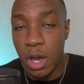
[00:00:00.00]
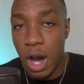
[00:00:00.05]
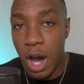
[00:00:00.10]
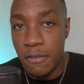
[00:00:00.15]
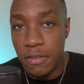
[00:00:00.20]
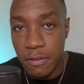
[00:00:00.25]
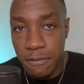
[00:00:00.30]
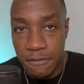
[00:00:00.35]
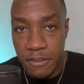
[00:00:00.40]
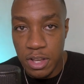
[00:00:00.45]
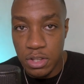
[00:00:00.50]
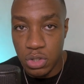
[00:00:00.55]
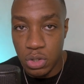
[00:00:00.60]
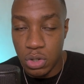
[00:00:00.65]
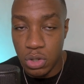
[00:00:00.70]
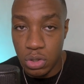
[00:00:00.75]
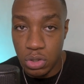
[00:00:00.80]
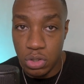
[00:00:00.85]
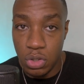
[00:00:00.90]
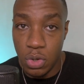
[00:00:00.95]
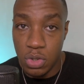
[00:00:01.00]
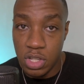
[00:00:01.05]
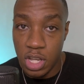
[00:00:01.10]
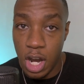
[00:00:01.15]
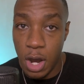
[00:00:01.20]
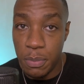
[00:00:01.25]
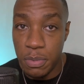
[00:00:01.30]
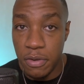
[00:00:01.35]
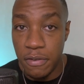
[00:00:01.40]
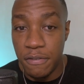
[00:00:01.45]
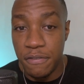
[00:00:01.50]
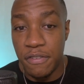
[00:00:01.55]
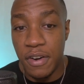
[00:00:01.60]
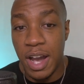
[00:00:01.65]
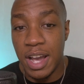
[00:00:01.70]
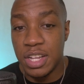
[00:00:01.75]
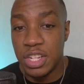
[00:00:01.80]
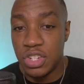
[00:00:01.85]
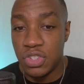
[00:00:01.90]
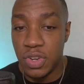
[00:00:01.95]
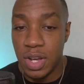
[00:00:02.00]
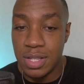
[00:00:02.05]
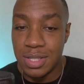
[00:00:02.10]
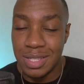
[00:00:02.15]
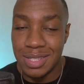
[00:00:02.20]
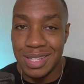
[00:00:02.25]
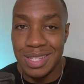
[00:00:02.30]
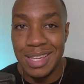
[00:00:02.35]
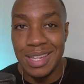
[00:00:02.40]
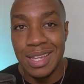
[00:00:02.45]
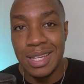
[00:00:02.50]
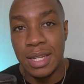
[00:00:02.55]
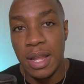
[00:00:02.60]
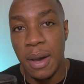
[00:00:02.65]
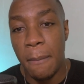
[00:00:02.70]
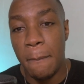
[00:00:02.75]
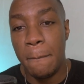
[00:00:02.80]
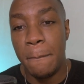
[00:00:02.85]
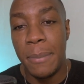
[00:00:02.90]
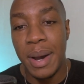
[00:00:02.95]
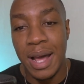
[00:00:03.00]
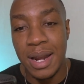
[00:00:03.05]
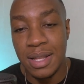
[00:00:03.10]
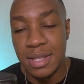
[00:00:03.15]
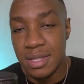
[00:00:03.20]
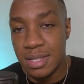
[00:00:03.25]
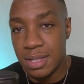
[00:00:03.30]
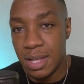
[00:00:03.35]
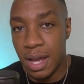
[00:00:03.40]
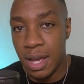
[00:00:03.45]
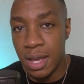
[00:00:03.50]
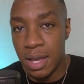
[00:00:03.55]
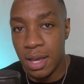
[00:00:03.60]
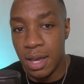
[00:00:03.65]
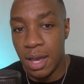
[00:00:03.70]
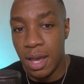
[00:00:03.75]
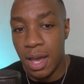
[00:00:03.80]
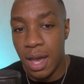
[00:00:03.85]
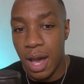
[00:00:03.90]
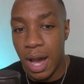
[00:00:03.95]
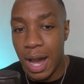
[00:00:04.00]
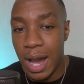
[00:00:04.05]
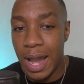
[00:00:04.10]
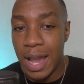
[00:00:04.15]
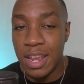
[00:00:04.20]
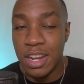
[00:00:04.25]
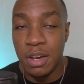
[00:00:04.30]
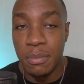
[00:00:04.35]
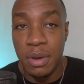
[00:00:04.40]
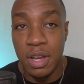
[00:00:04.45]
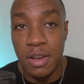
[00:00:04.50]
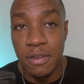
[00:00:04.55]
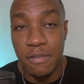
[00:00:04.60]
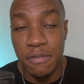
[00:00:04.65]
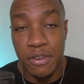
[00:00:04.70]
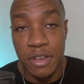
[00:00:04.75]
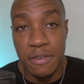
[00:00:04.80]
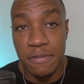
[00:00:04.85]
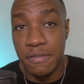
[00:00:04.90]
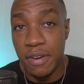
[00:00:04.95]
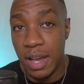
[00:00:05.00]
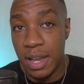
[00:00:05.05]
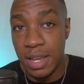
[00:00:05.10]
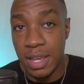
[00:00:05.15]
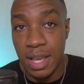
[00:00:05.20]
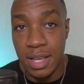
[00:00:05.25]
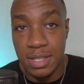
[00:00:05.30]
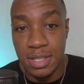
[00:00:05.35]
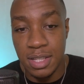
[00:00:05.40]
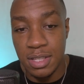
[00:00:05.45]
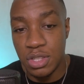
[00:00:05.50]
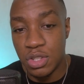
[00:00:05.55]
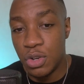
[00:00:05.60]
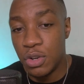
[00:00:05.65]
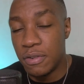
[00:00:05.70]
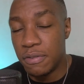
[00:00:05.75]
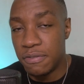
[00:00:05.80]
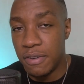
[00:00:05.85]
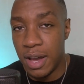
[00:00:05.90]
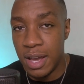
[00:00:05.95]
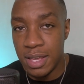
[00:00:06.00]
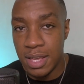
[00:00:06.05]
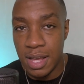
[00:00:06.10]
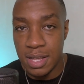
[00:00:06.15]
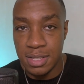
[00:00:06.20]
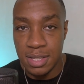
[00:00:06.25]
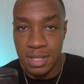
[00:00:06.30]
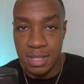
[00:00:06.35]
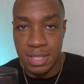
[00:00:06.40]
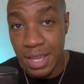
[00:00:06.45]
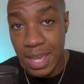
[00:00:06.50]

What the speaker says: Other things you can do to help you fight stress is eating a balanced diet, high in omega-3 fatty acids, good fatty acids,